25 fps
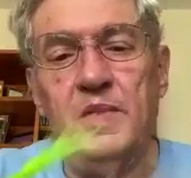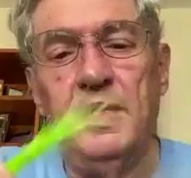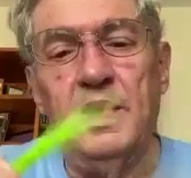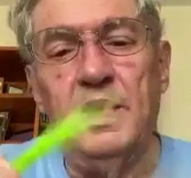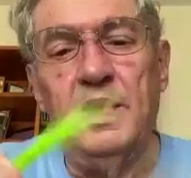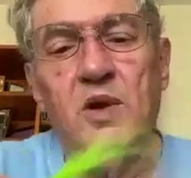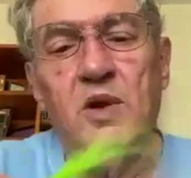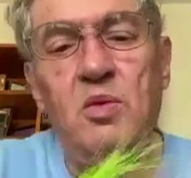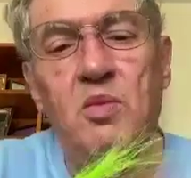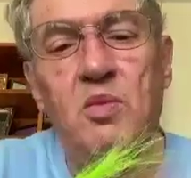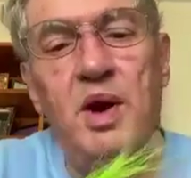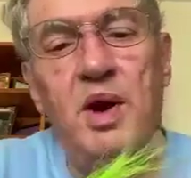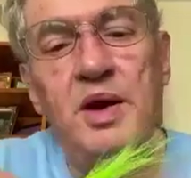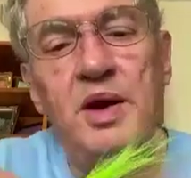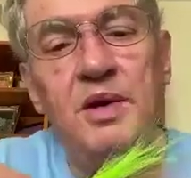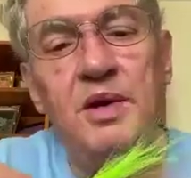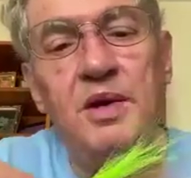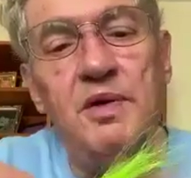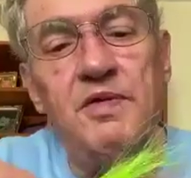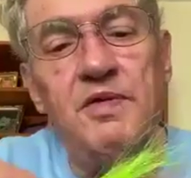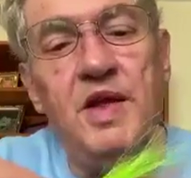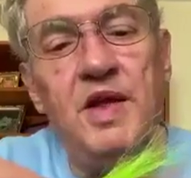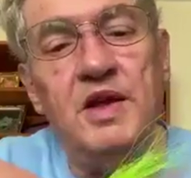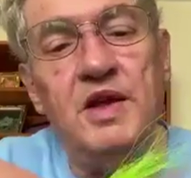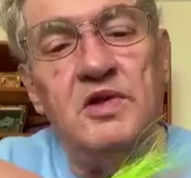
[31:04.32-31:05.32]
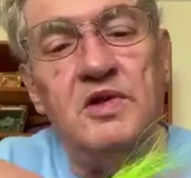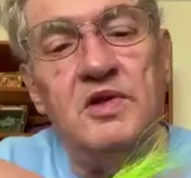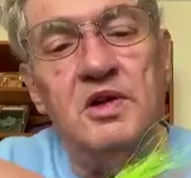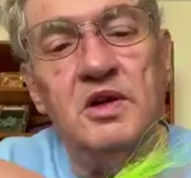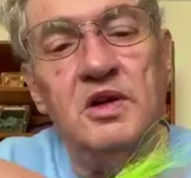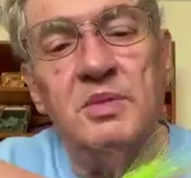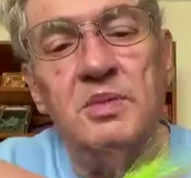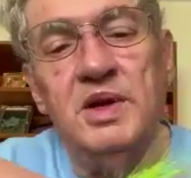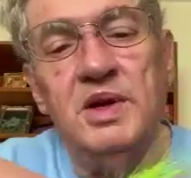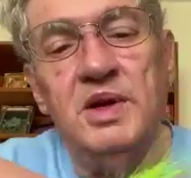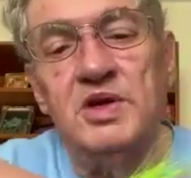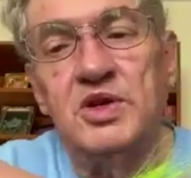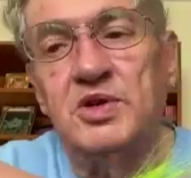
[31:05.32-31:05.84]
I don't mind if that's a
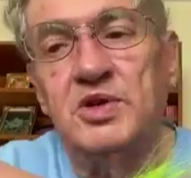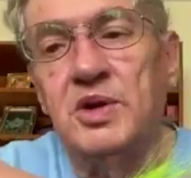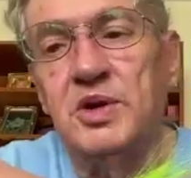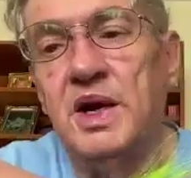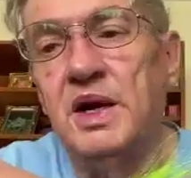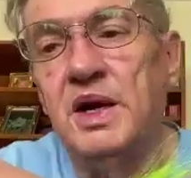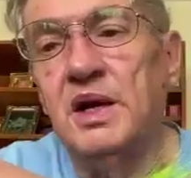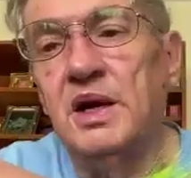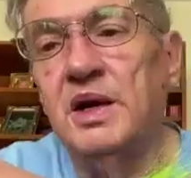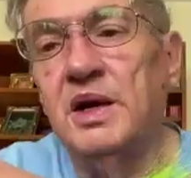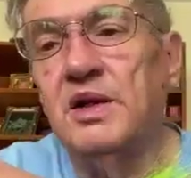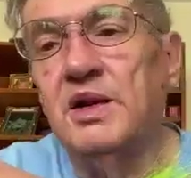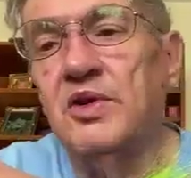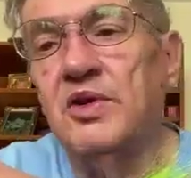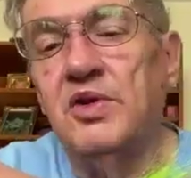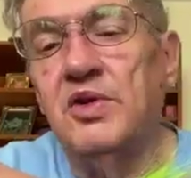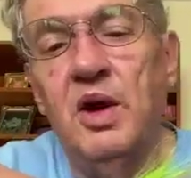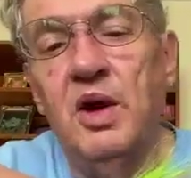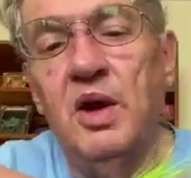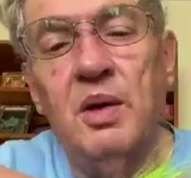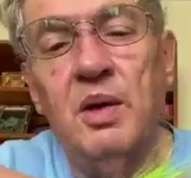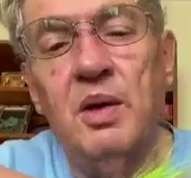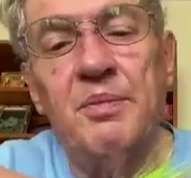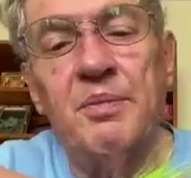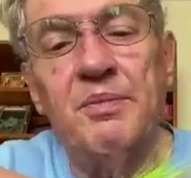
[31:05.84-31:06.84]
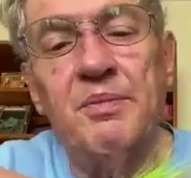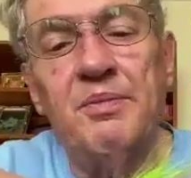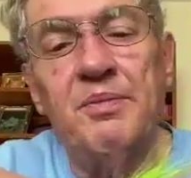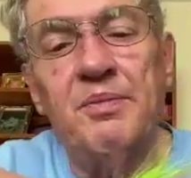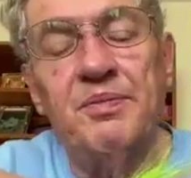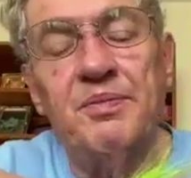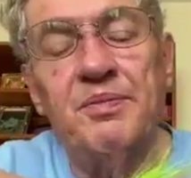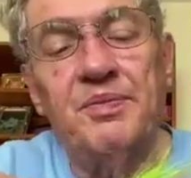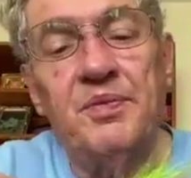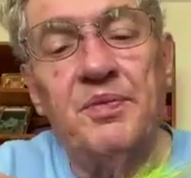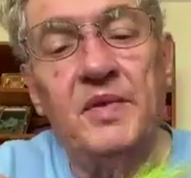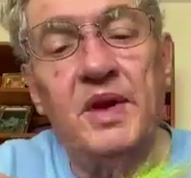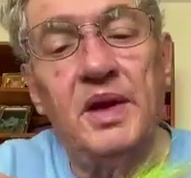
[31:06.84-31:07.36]
little bit straggly at the top.
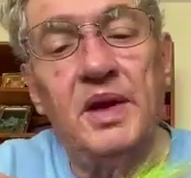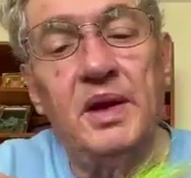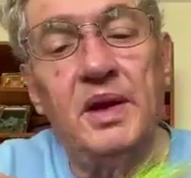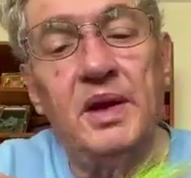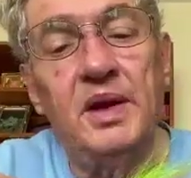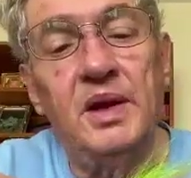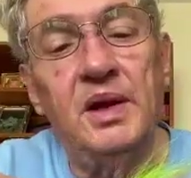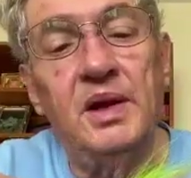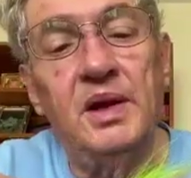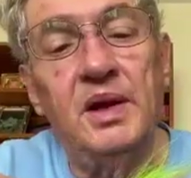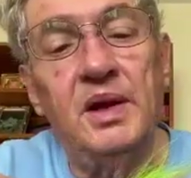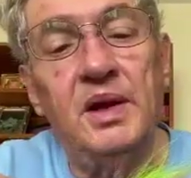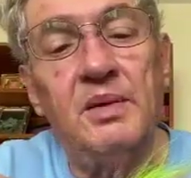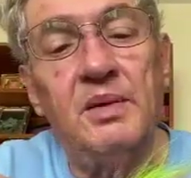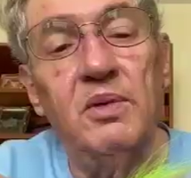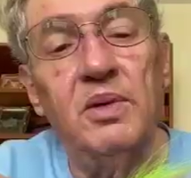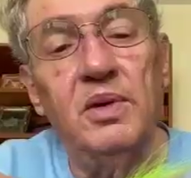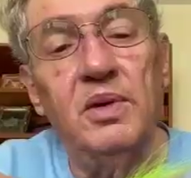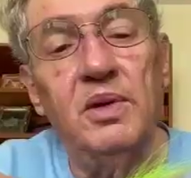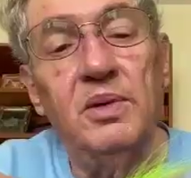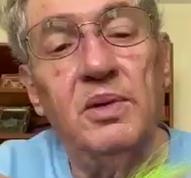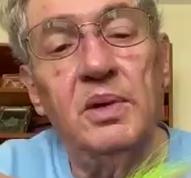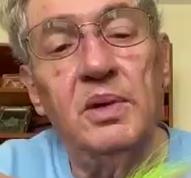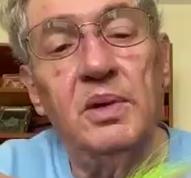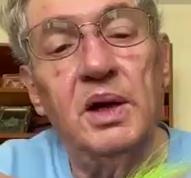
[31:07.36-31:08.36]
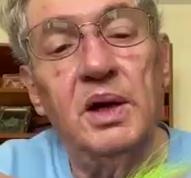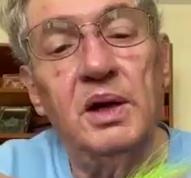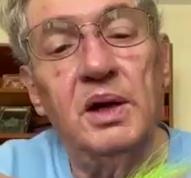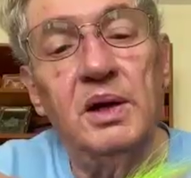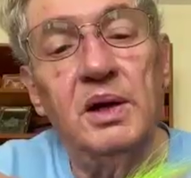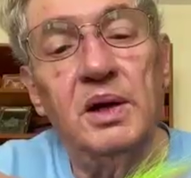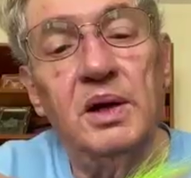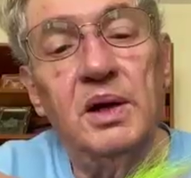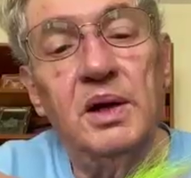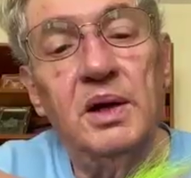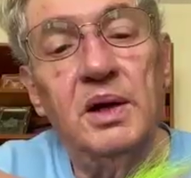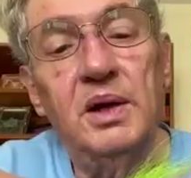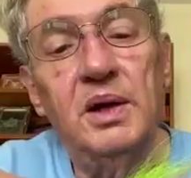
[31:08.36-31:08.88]
And I'm going to
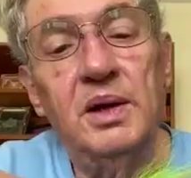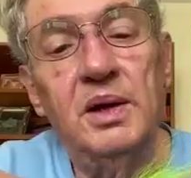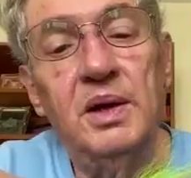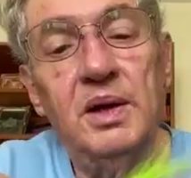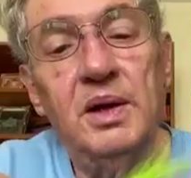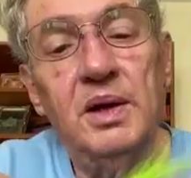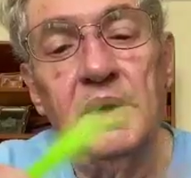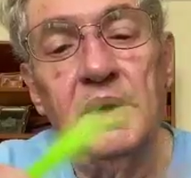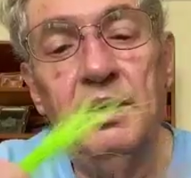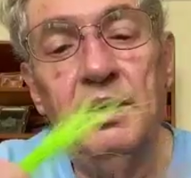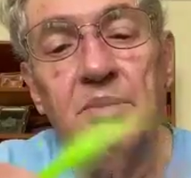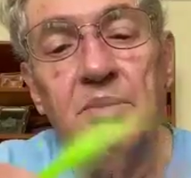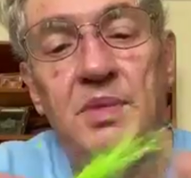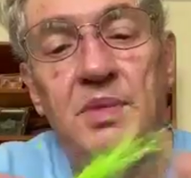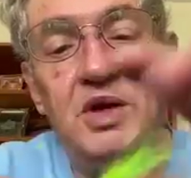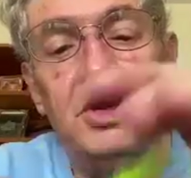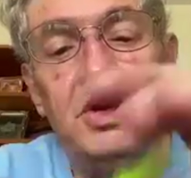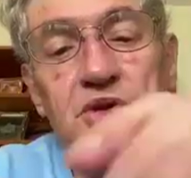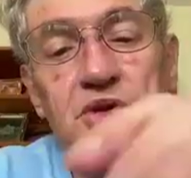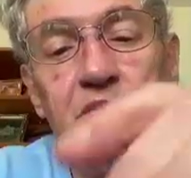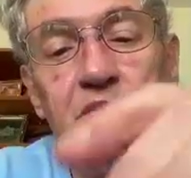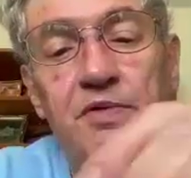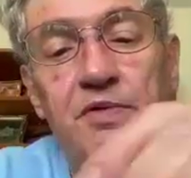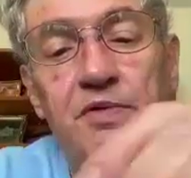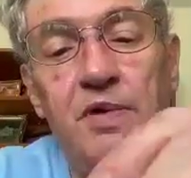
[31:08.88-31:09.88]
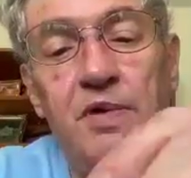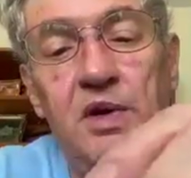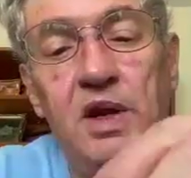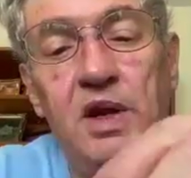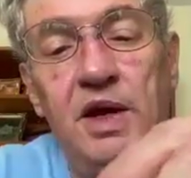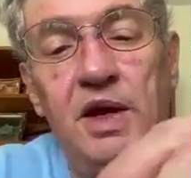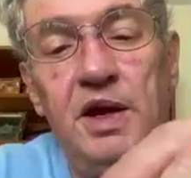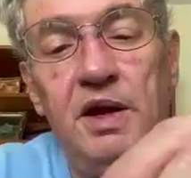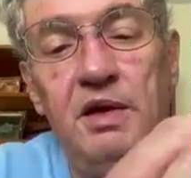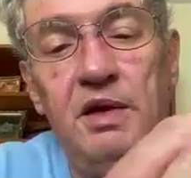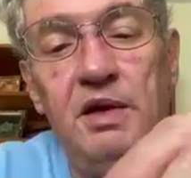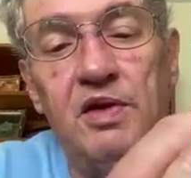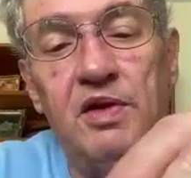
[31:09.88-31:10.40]
measure it for
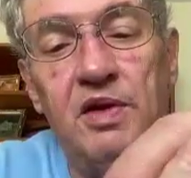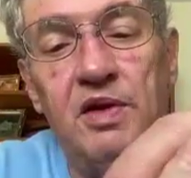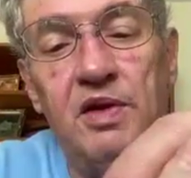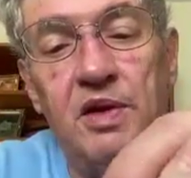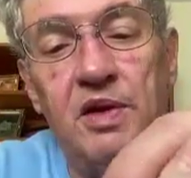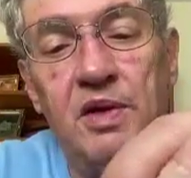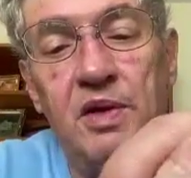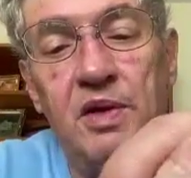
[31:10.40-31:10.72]
length.